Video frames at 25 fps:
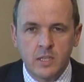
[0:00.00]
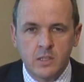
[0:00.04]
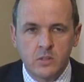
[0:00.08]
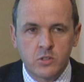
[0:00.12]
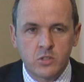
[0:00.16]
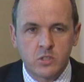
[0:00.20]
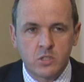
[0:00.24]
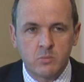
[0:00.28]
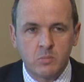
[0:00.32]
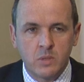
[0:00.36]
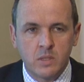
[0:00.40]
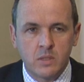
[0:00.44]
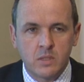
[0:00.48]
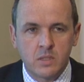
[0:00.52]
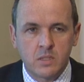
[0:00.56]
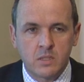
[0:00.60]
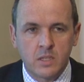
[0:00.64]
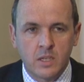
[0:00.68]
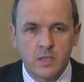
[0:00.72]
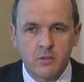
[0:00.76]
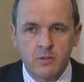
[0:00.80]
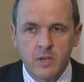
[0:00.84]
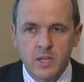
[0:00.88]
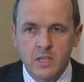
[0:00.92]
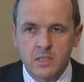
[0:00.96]
instruments
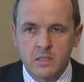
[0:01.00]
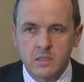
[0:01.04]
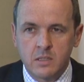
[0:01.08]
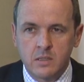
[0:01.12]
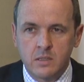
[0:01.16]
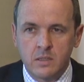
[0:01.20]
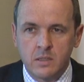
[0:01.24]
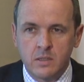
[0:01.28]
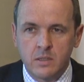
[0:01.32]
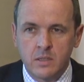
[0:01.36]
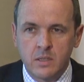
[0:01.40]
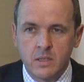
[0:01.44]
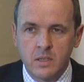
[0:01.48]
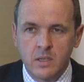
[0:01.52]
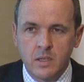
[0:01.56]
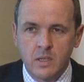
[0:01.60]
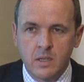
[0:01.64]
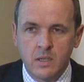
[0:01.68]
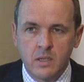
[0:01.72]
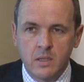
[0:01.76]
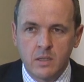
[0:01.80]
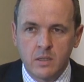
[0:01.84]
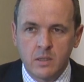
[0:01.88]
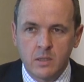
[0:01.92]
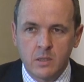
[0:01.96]
directed at
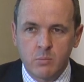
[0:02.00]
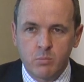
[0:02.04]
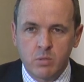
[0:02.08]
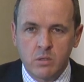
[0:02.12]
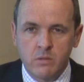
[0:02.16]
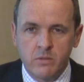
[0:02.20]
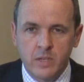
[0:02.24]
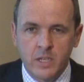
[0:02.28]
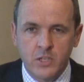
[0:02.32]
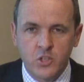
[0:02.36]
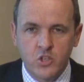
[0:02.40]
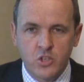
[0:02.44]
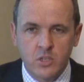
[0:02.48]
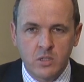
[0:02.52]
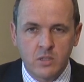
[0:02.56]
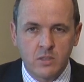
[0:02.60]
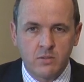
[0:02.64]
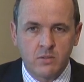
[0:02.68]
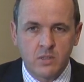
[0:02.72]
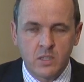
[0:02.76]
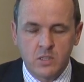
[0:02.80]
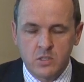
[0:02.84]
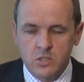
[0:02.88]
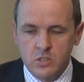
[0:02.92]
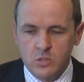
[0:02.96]
the prevention
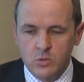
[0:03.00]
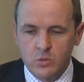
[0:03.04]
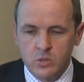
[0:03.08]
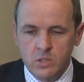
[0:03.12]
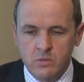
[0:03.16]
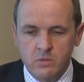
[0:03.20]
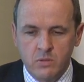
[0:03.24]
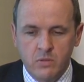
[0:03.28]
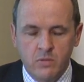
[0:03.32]
of this sort of